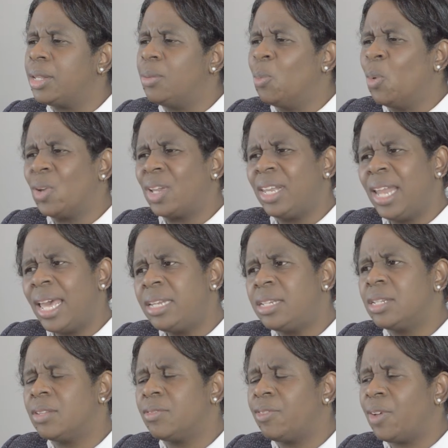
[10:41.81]
what led
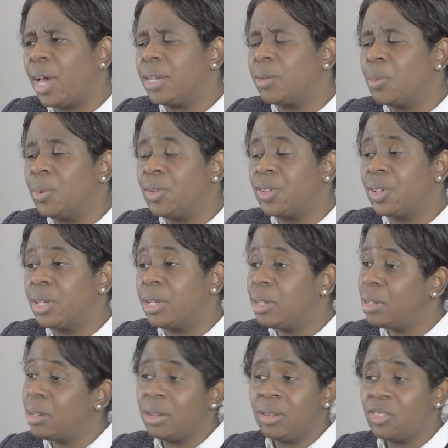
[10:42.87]
to the fight was
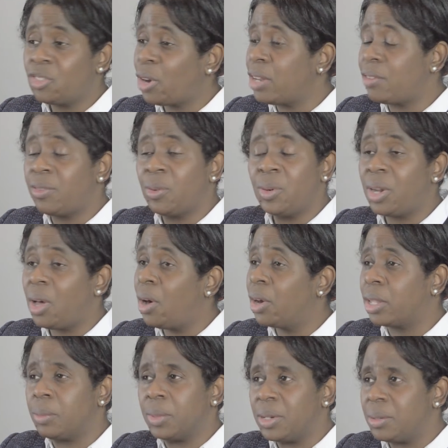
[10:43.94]
a straightforward
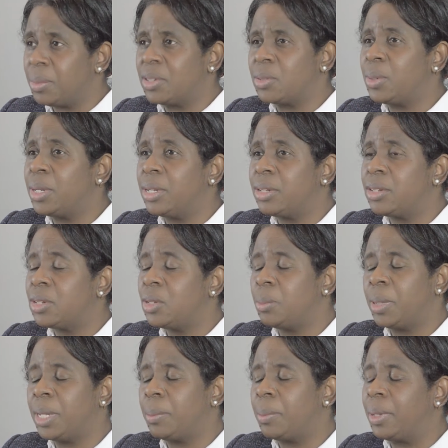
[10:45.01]
argument between two
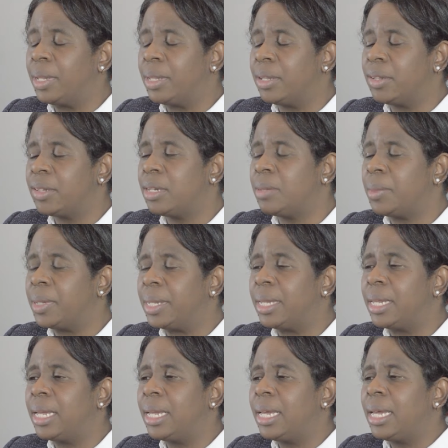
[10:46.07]
people in the
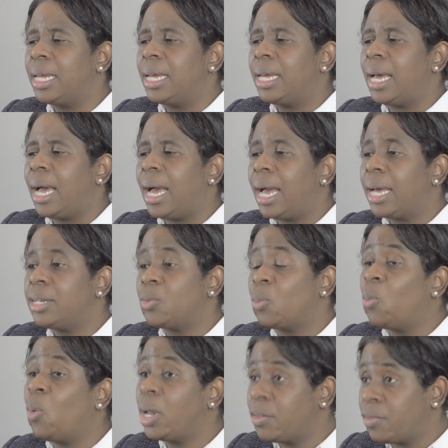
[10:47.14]
cinema.
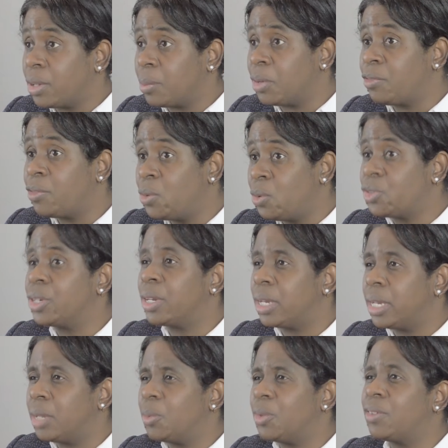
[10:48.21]
And one of them,
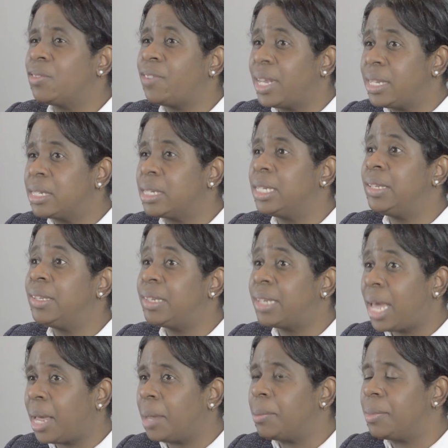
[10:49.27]
unfortunately, was fatally
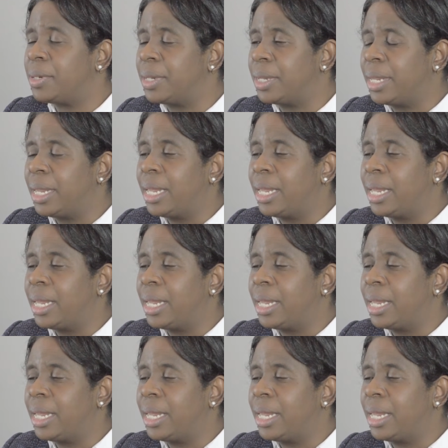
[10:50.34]
stabbed.